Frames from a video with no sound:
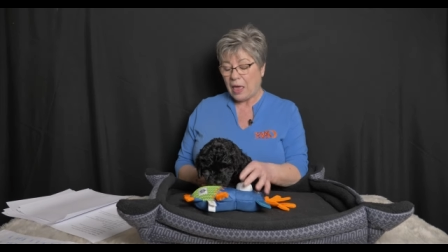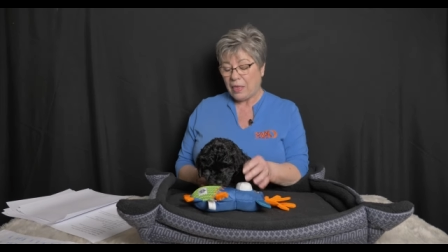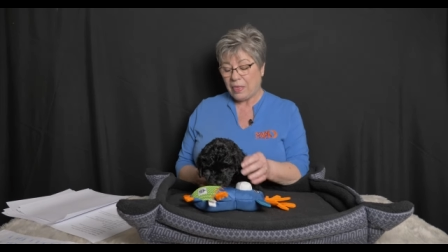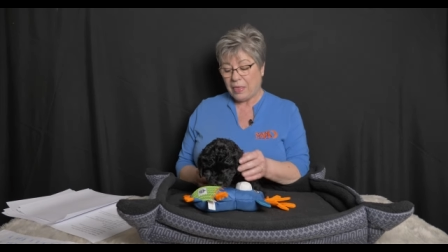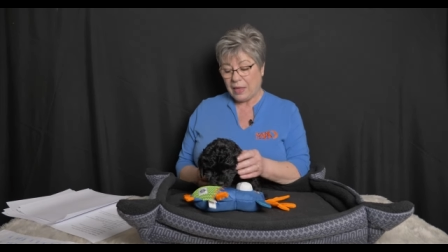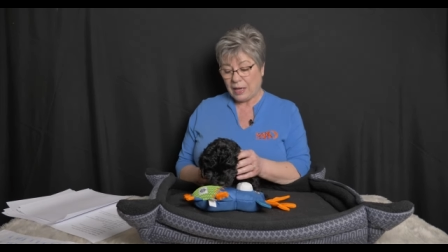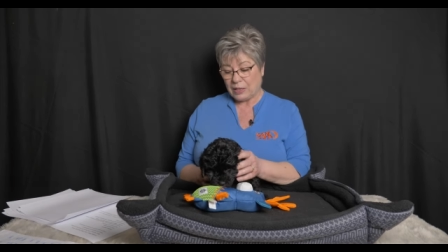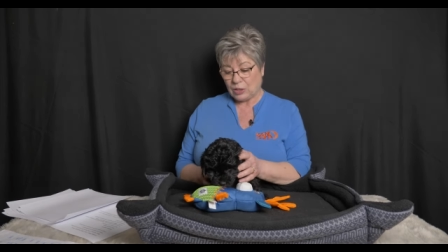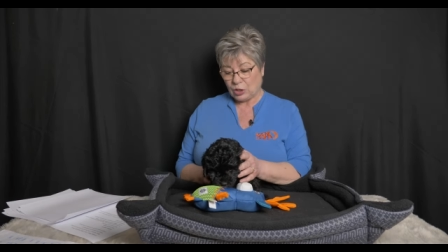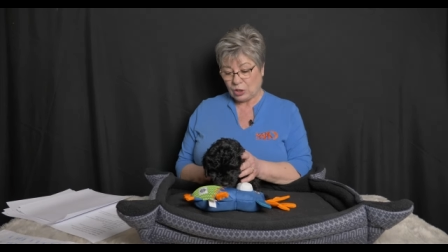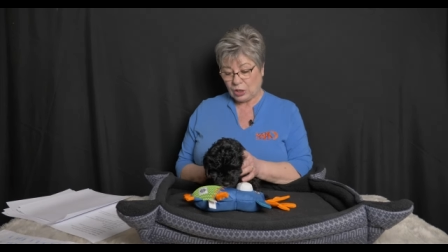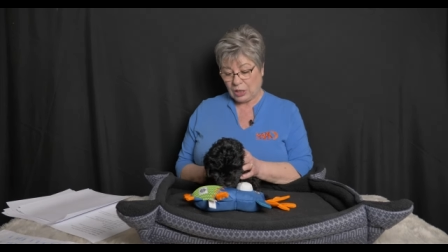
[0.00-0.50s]

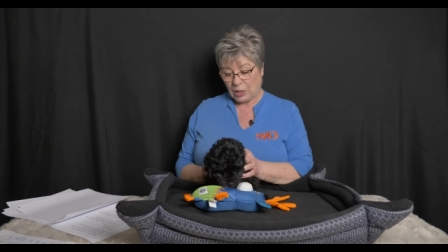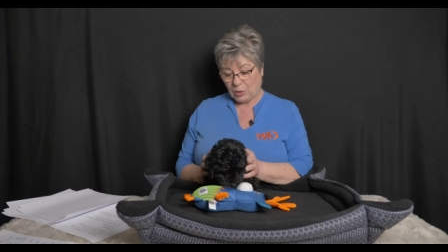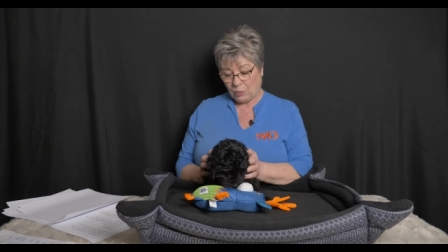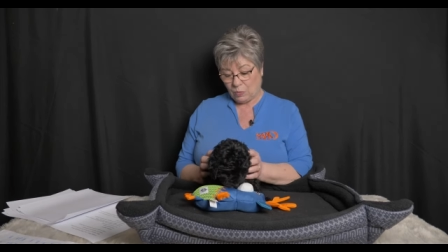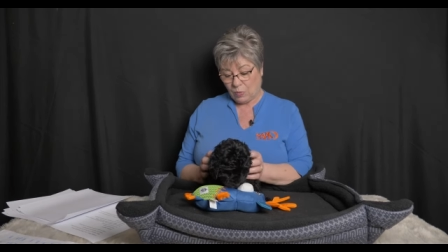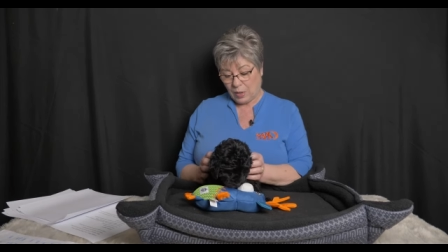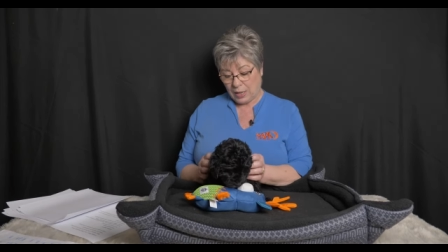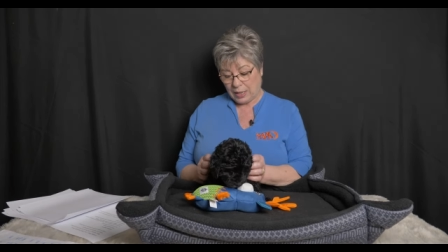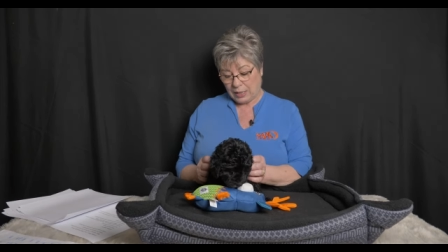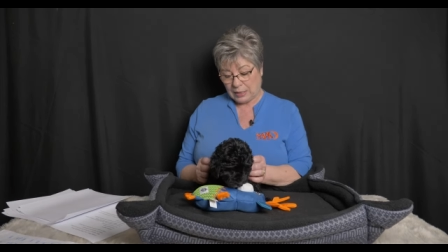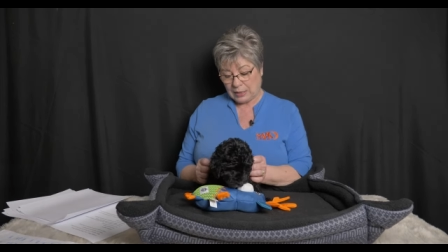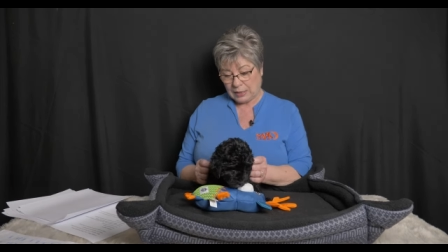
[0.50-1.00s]
than she
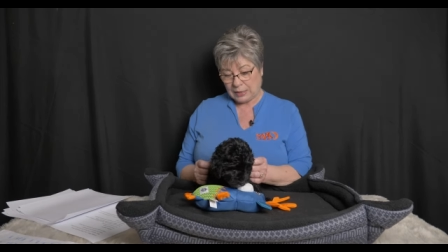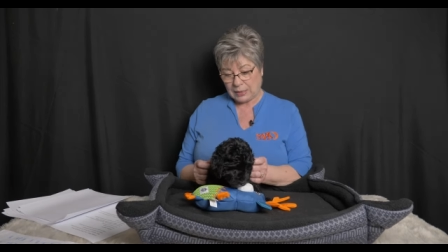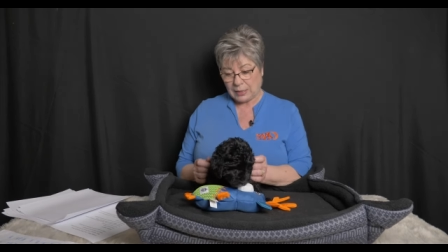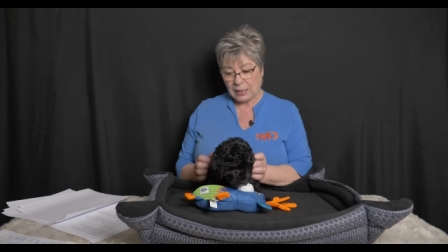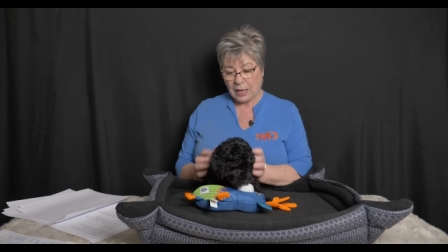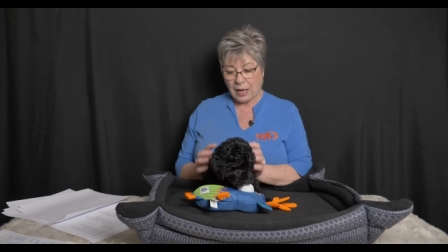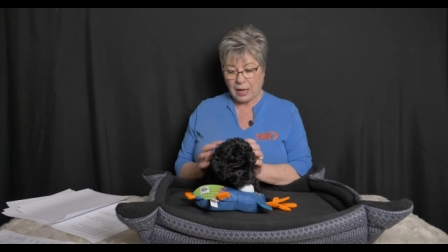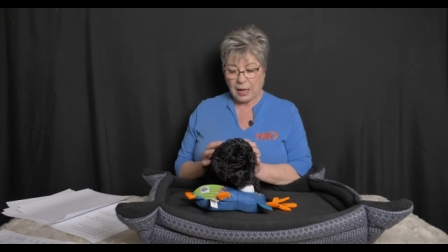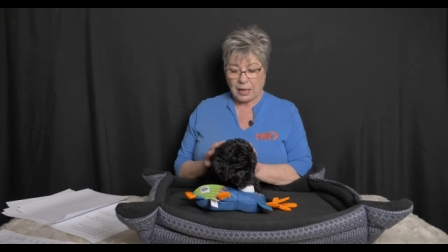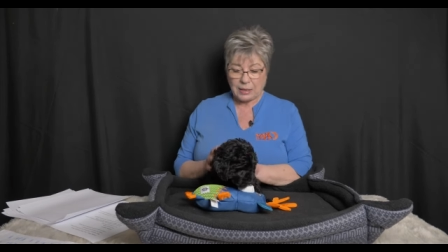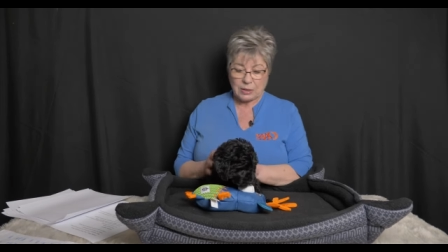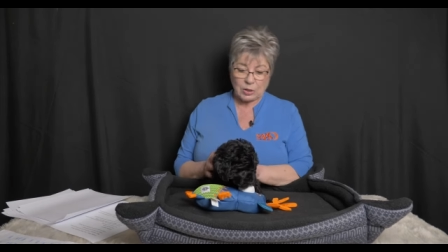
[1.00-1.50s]
was
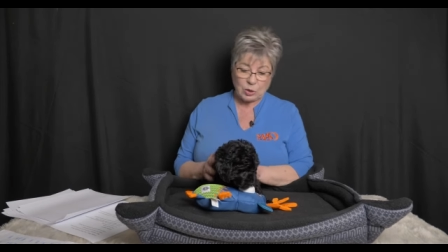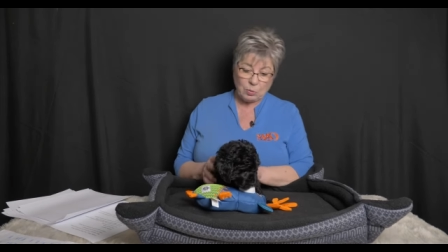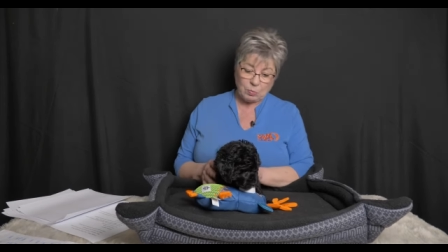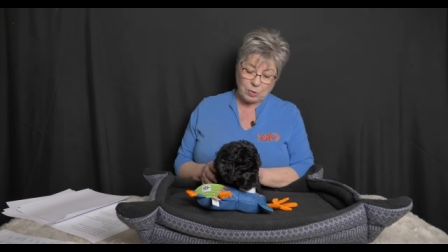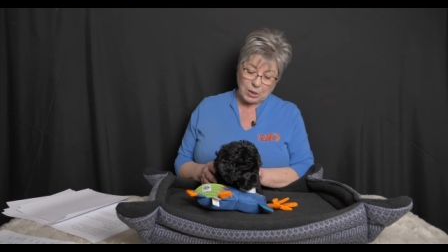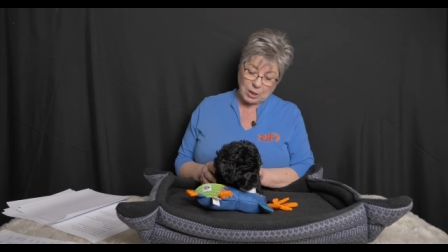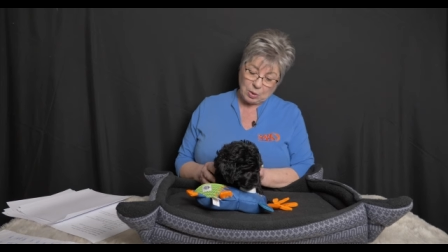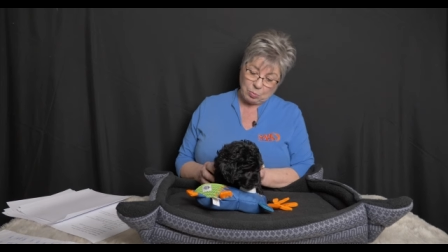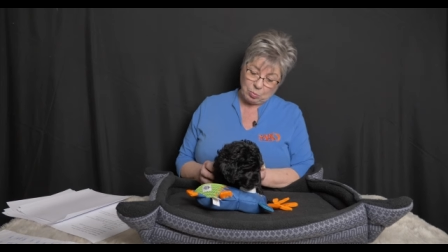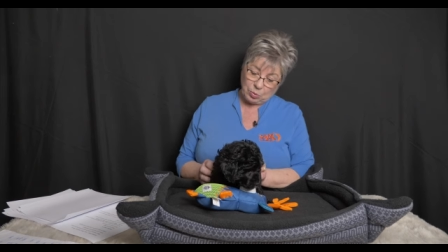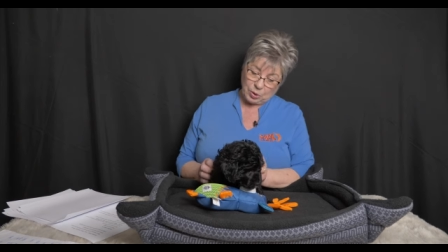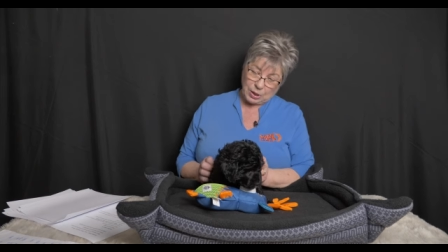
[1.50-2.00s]
uh, to
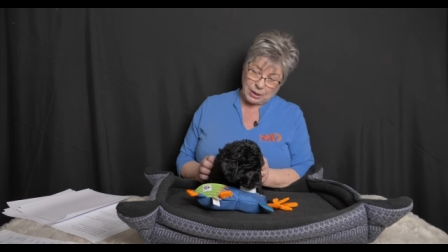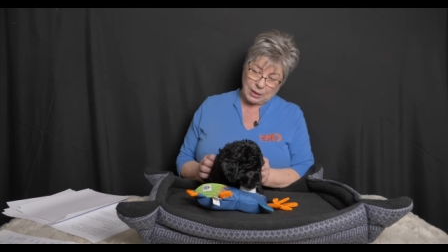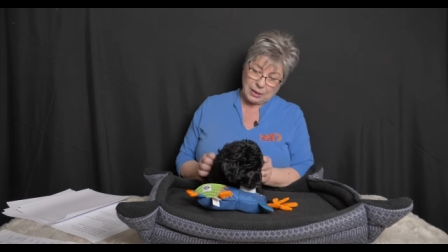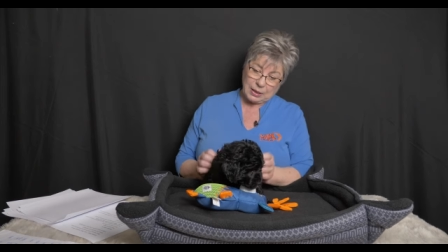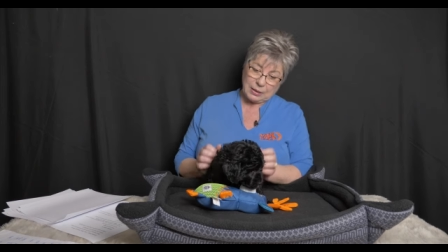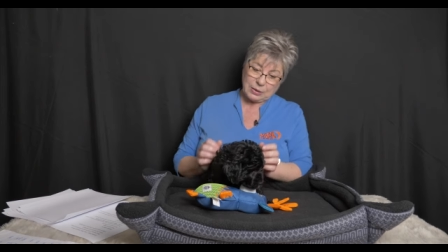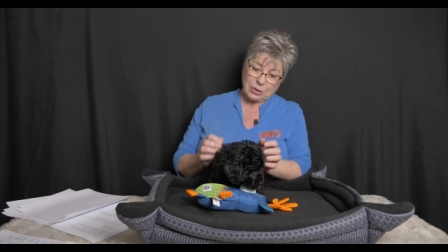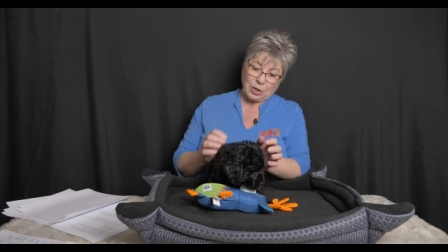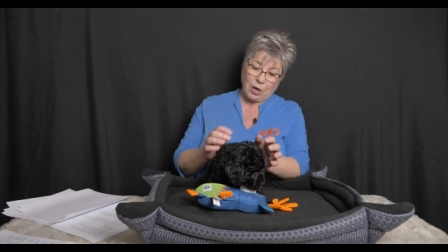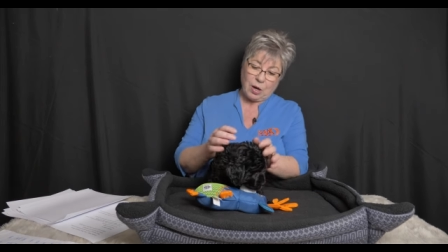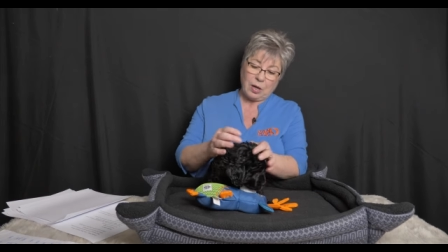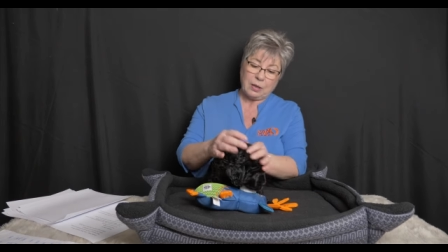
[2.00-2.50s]
be a
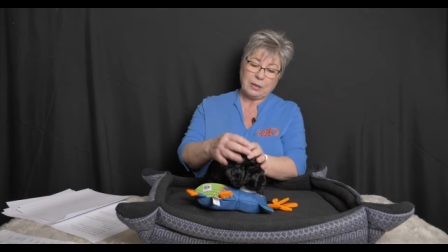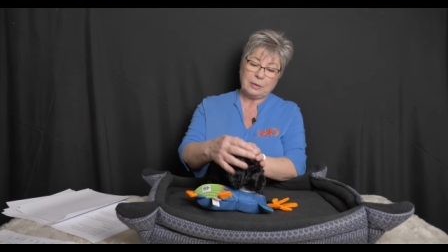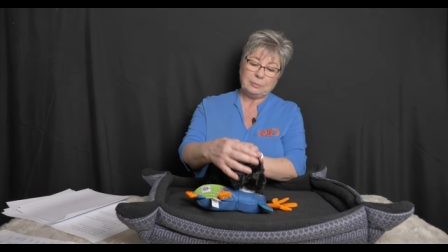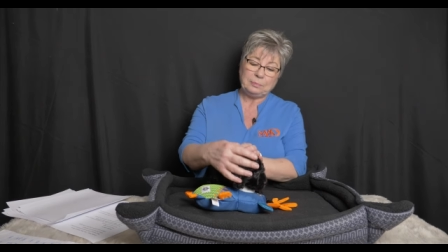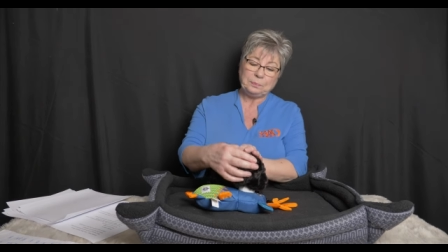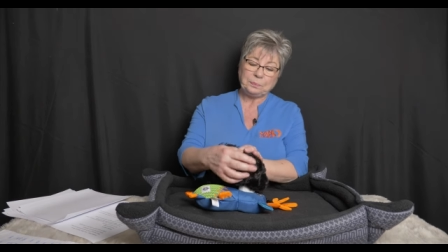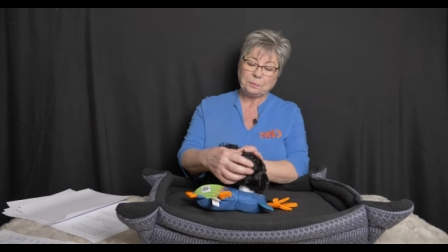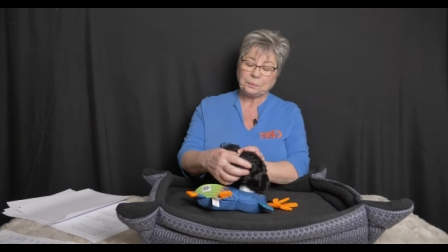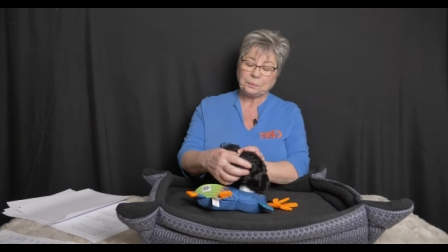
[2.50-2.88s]
breeding dog